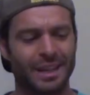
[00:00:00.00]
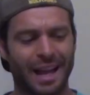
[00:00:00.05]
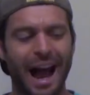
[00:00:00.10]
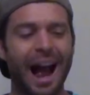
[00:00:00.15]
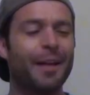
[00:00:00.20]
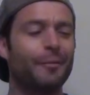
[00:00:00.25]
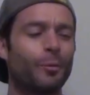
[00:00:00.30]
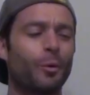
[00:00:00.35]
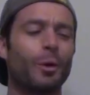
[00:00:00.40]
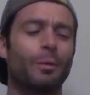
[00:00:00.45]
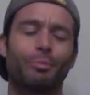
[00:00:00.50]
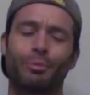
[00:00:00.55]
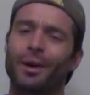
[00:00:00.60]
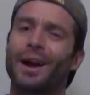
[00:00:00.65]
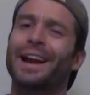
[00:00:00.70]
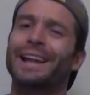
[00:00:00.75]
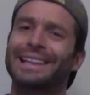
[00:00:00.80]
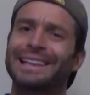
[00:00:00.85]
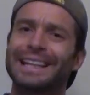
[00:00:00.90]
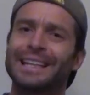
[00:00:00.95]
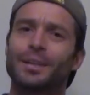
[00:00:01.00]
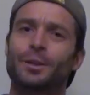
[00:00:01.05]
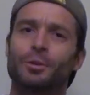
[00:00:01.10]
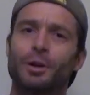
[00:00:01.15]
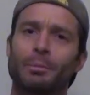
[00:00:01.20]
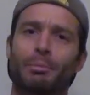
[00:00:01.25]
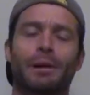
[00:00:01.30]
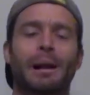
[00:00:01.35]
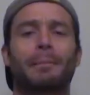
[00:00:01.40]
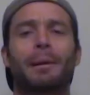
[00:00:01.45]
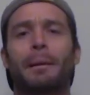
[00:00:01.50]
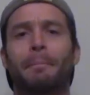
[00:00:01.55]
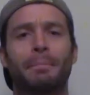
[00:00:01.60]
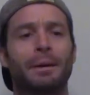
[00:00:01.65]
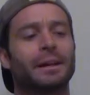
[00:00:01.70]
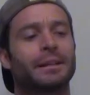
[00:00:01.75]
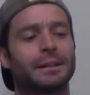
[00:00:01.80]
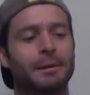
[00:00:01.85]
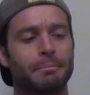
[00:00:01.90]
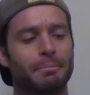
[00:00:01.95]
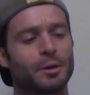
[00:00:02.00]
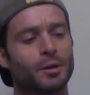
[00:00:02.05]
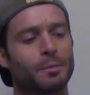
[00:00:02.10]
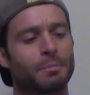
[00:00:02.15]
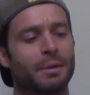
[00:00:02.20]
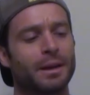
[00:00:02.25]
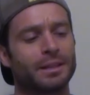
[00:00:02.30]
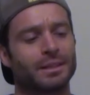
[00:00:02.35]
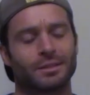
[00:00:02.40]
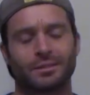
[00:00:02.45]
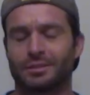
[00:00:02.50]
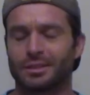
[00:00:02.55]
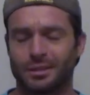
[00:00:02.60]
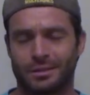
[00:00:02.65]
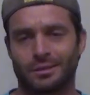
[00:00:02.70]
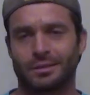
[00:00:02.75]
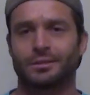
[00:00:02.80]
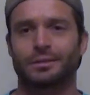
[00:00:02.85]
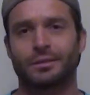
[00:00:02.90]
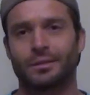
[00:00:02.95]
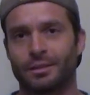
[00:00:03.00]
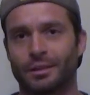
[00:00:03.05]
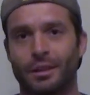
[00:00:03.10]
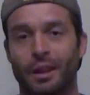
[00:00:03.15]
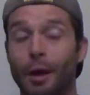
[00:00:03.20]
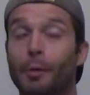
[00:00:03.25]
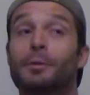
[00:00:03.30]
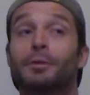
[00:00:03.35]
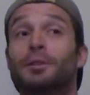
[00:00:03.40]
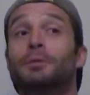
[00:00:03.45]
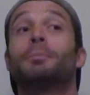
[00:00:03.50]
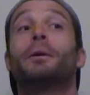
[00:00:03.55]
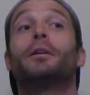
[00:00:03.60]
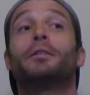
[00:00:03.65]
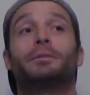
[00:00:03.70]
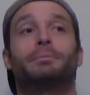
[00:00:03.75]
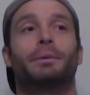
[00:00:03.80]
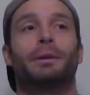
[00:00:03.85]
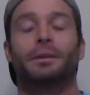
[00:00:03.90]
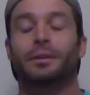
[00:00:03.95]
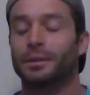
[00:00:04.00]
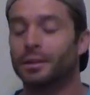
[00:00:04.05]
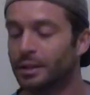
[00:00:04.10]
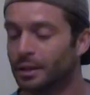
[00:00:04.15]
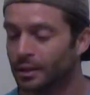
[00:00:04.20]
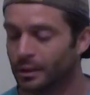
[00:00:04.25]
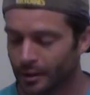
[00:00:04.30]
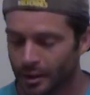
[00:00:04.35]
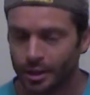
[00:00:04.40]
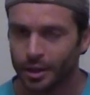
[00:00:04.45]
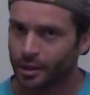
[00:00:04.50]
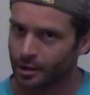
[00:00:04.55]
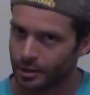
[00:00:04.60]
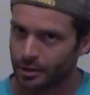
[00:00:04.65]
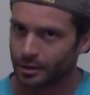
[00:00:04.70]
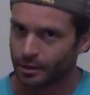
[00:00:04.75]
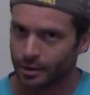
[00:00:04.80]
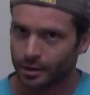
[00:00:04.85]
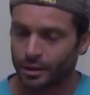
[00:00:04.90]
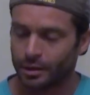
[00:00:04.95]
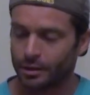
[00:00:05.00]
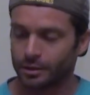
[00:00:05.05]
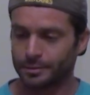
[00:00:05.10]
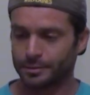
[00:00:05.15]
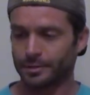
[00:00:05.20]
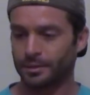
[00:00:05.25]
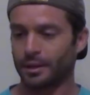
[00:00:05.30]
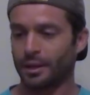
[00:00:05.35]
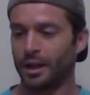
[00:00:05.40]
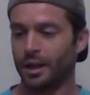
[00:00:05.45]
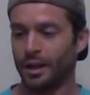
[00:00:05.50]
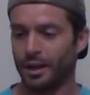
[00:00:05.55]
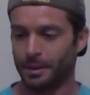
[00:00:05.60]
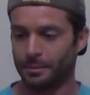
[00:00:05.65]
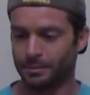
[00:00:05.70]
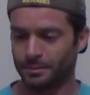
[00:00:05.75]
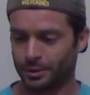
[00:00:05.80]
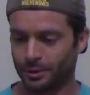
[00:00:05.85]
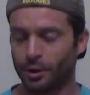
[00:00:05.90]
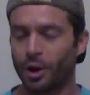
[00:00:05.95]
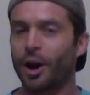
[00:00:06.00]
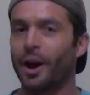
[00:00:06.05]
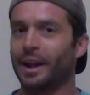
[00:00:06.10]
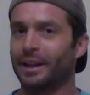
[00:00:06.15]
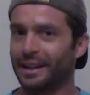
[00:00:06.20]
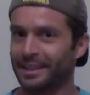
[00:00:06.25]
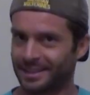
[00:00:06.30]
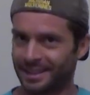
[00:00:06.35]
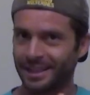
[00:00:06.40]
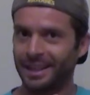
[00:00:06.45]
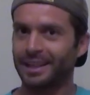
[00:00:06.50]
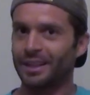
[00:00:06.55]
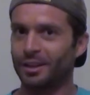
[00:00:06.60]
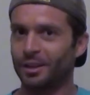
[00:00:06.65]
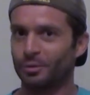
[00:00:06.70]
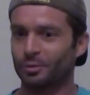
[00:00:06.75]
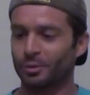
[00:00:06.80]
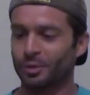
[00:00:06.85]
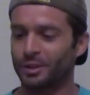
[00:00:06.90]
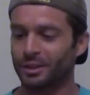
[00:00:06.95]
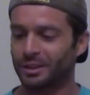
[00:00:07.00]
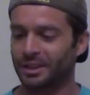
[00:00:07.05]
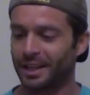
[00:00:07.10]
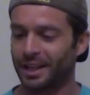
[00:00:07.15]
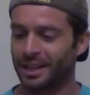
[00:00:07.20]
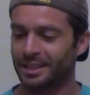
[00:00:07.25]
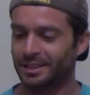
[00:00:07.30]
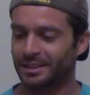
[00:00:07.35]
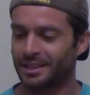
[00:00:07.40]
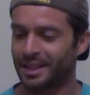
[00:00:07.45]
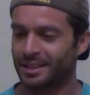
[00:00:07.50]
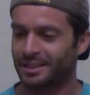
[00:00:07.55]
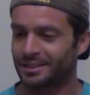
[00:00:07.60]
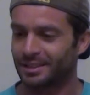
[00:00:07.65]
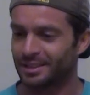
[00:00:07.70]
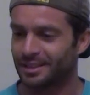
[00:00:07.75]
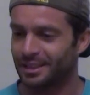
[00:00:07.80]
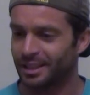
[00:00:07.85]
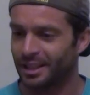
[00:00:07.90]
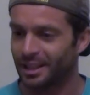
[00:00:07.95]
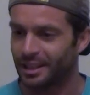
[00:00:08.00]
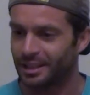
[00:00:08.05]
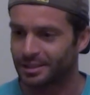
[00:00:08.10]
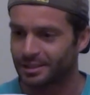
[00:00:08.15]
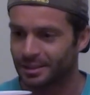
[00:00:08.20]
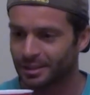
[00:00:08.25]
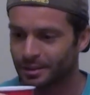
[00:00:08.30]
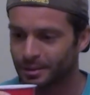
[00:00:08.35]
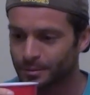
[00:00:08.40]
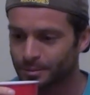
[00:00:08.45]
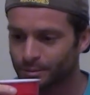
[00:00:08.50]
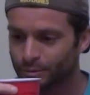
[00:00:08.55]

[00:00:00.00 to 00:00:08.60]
I would probably lean to it, but I'm not picking a beer based. That one smells better. Um, so, all right, let's get into the real test, and that's the taste.